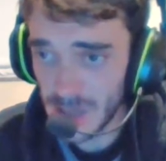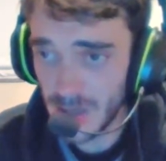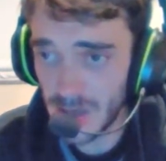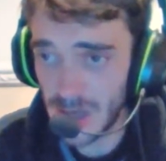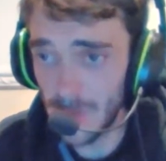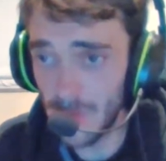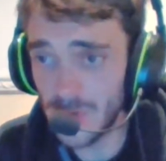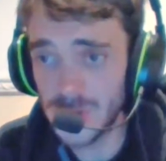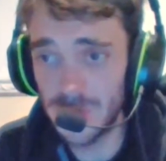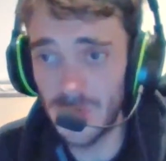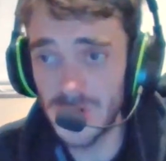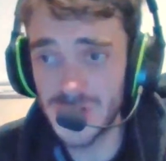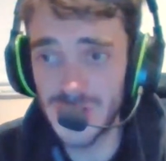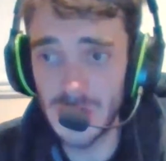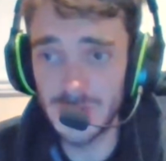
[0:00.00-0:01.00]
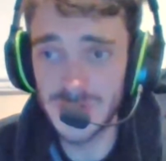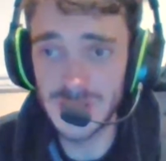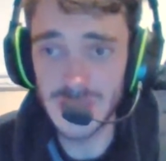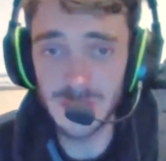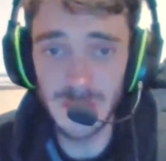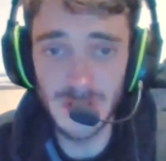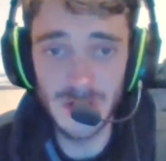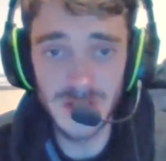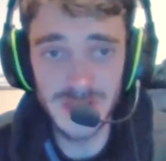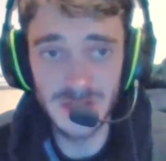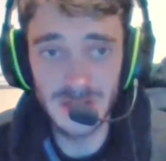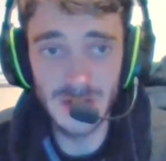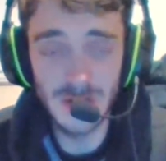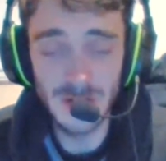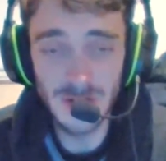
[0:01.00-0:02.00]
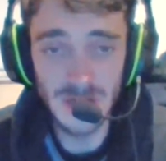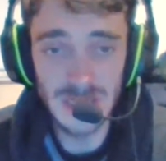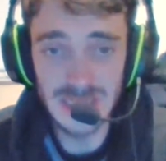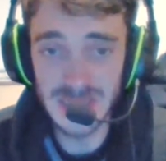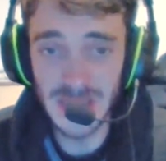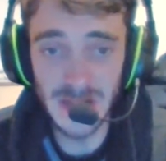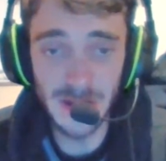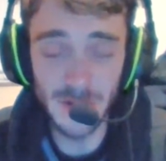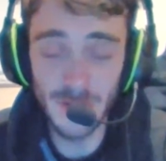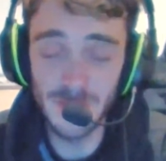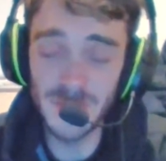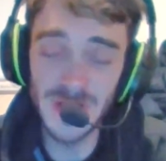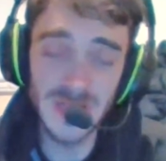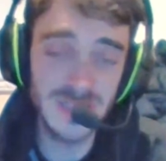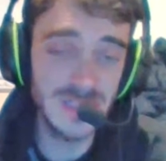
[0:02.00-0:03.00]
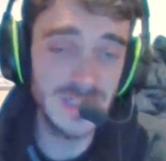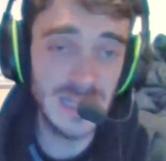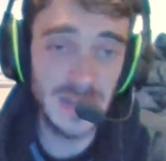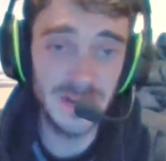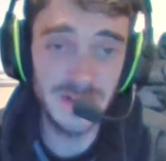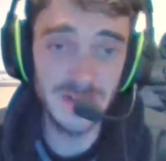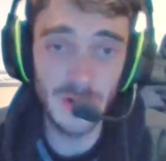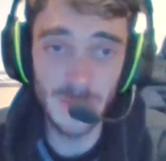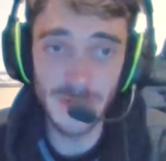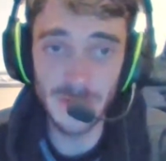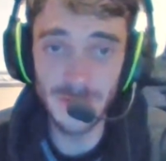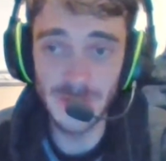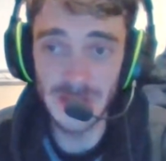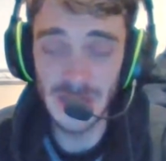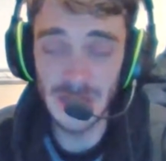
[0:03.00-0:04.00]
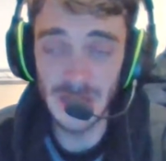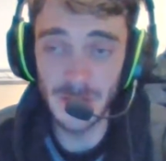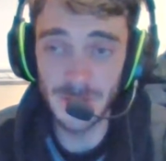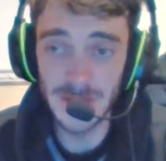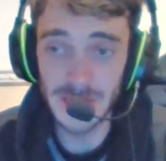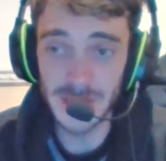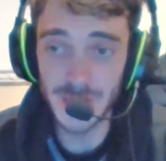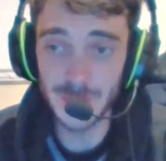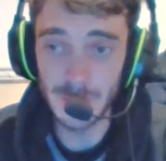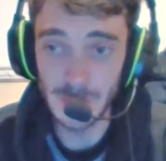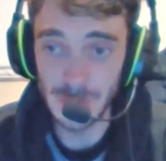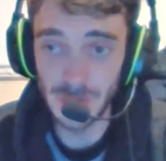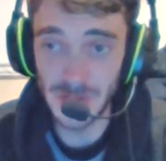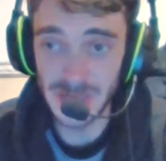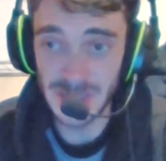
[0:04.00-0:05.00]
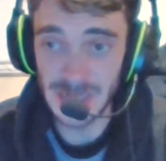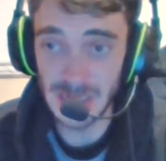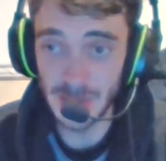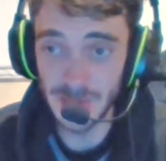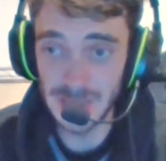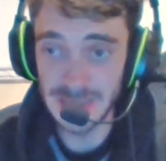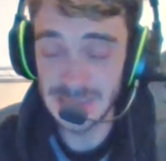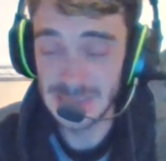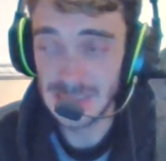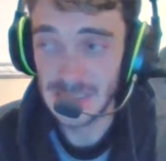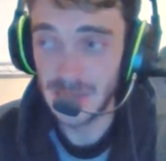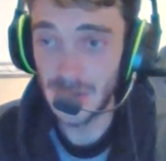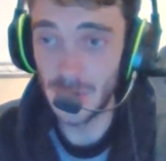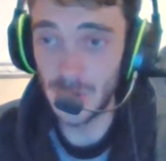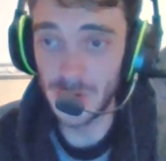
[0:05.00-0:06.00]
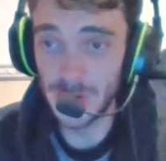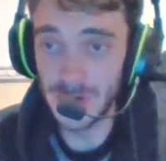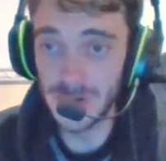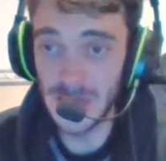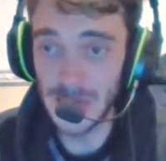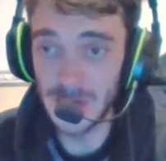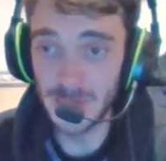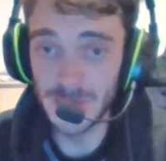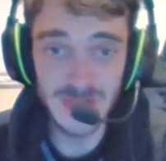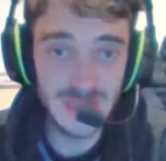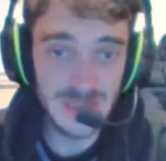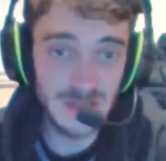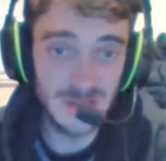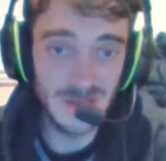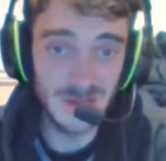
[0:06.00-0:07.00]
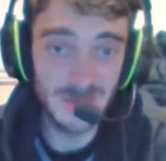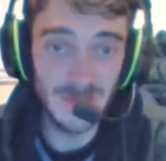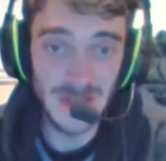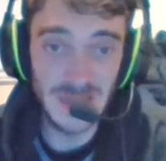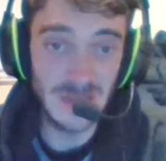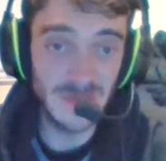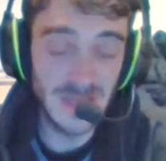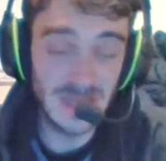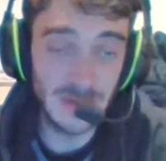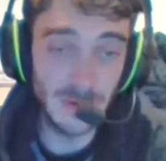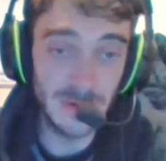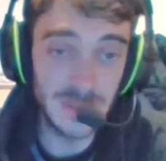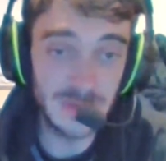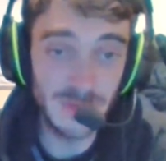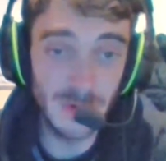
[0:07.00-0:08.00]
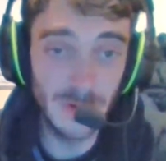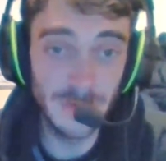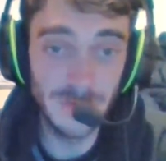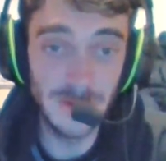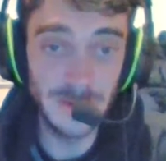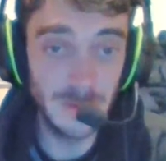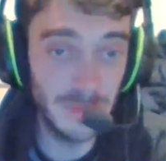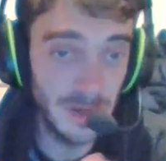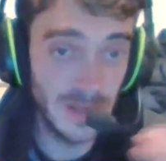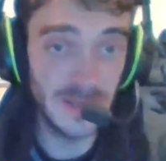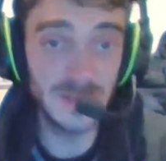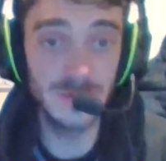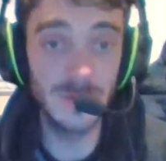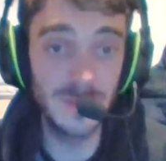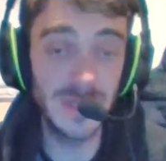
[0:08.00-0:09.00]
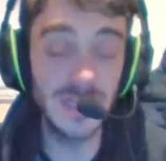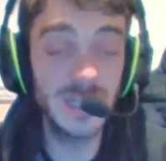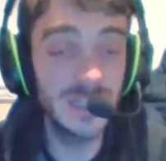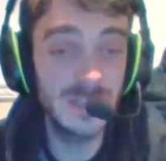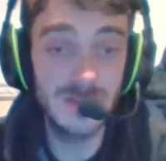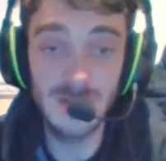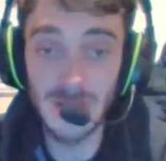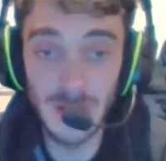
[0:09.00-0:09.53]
Okay, I'm not surprised Chelsea and Spurs it's kicking off, but it's a sad indictment of English football right now that hooligan elements are making the headlines rather than the players on the pitch.